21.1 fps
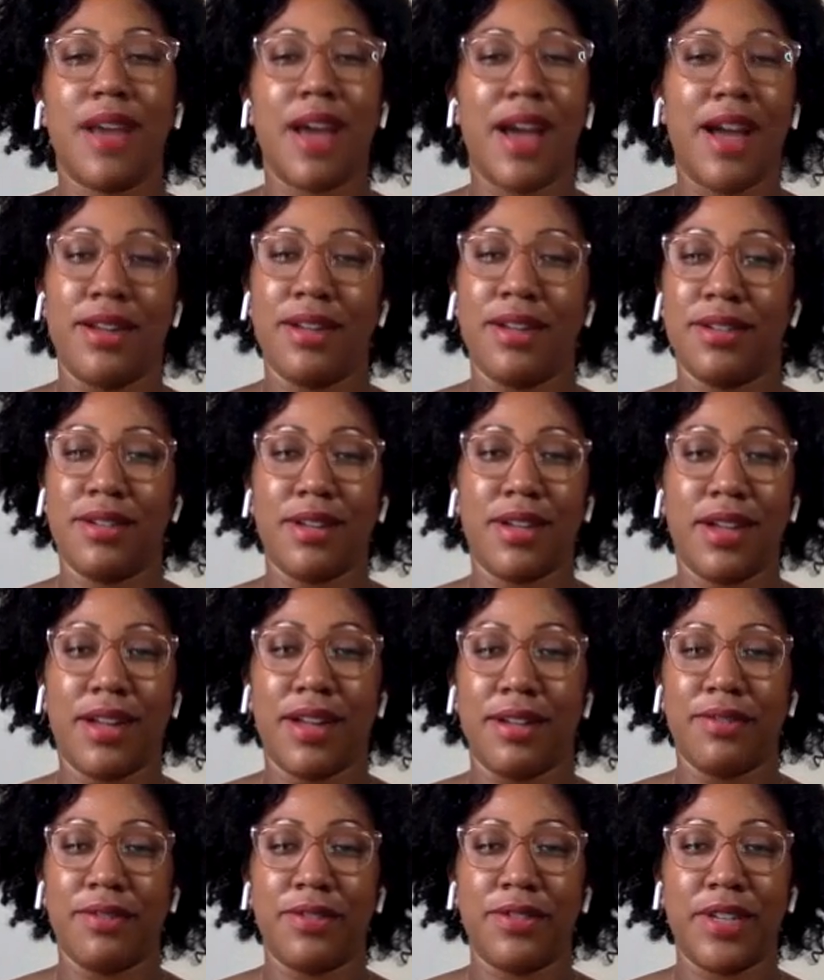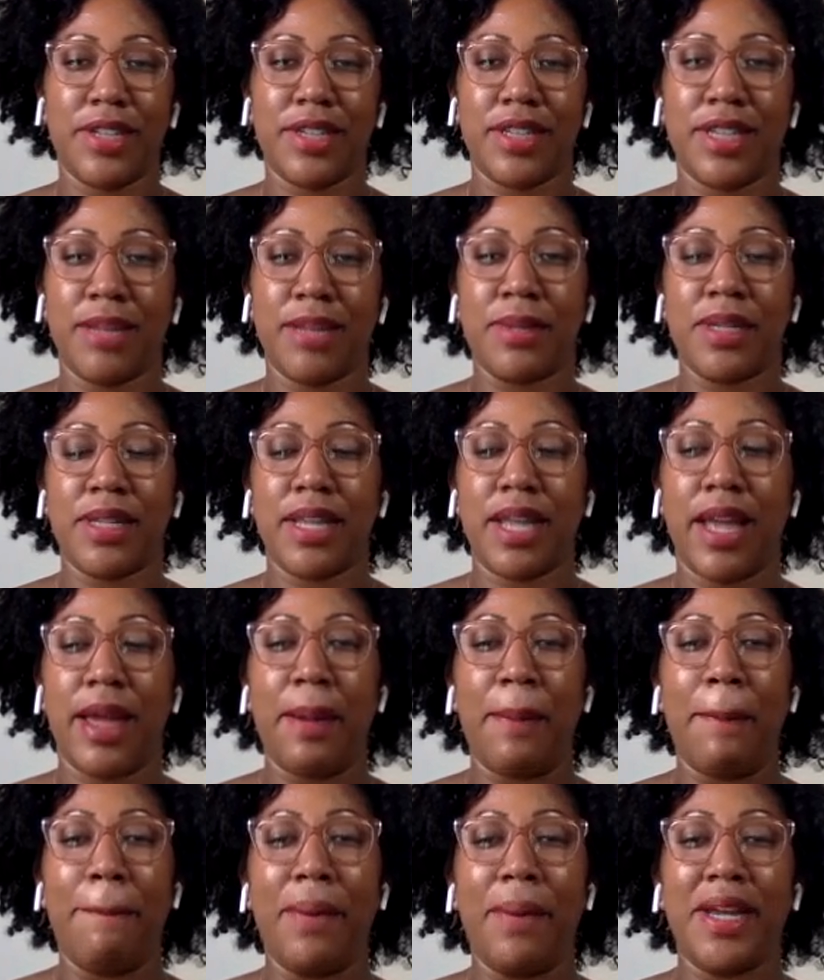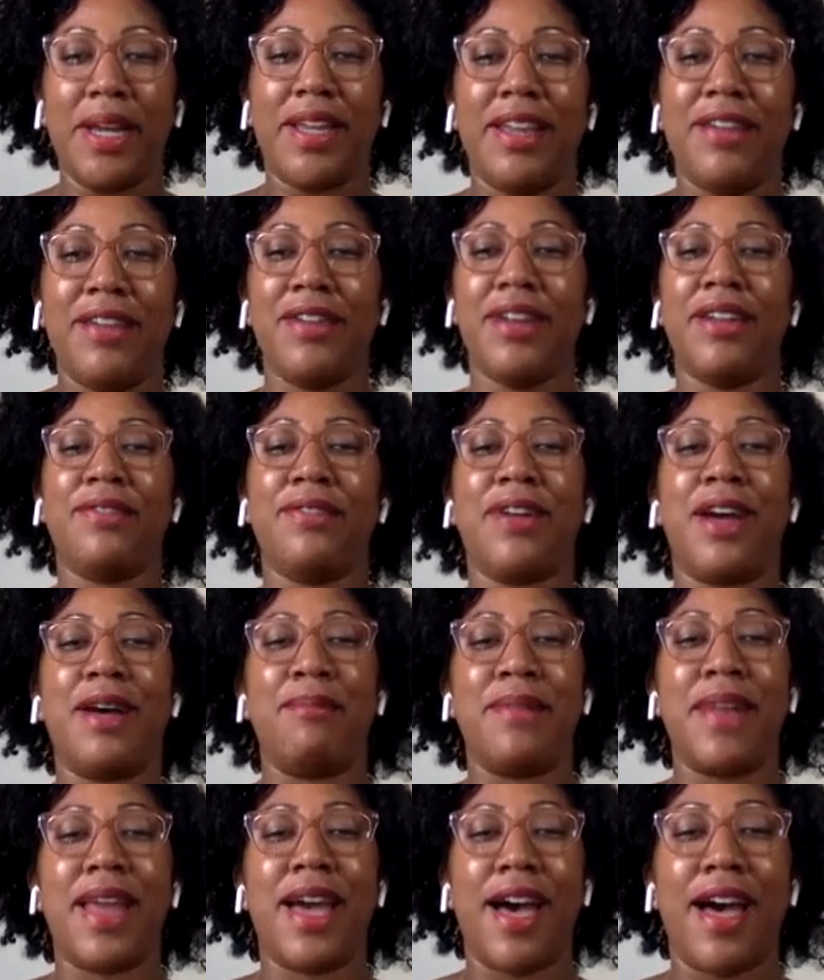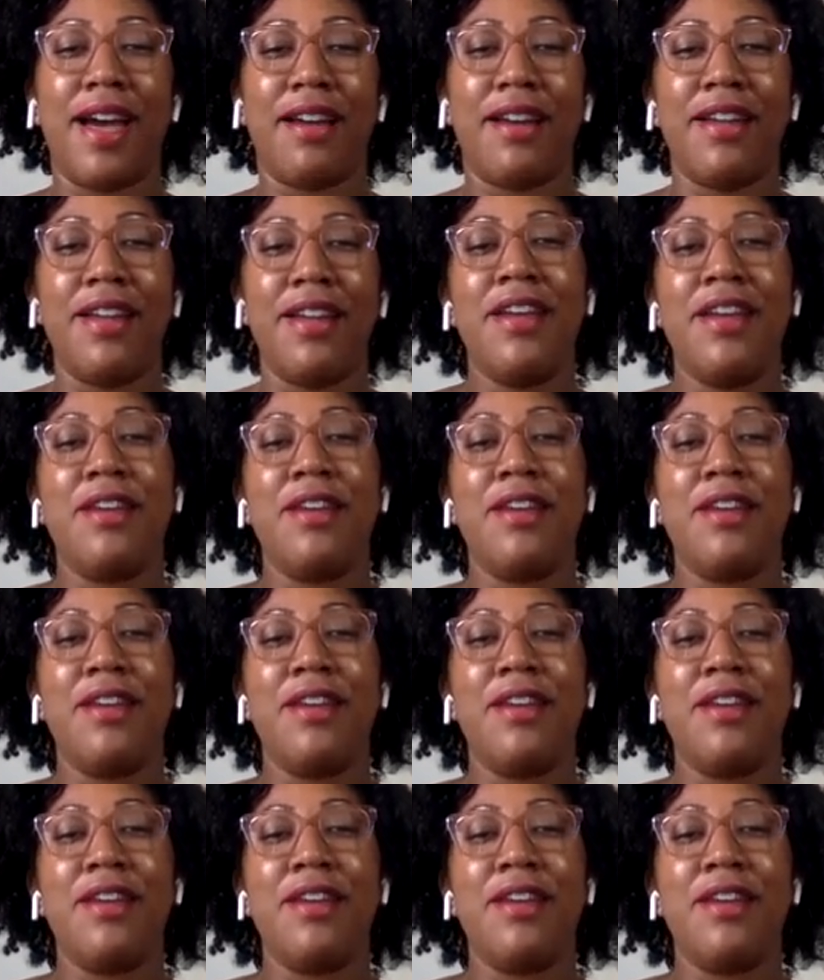I've accepted that. But even if I'm not,